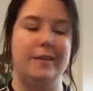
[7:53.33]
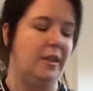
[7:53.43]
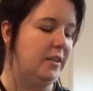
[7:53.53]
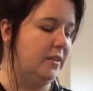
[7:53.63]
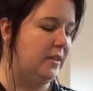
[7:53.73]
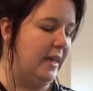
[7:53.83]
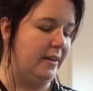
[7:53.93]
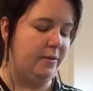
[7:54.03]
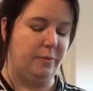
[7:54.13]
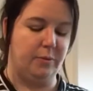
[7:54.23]
because
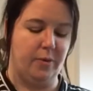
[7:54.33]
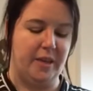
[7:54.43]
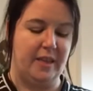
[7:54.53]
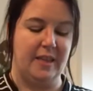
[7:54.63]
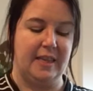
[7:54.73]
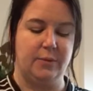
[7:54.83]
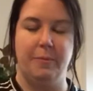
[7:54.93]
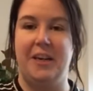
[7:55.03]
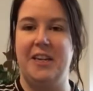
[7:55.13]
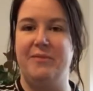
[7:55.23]
I was worried that that's what my
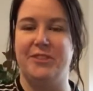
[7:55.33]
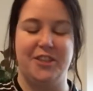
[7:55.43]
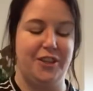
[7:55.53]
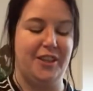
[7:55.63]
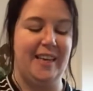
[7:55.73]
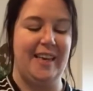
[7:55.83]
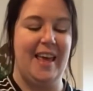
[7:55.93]
green was going to look like.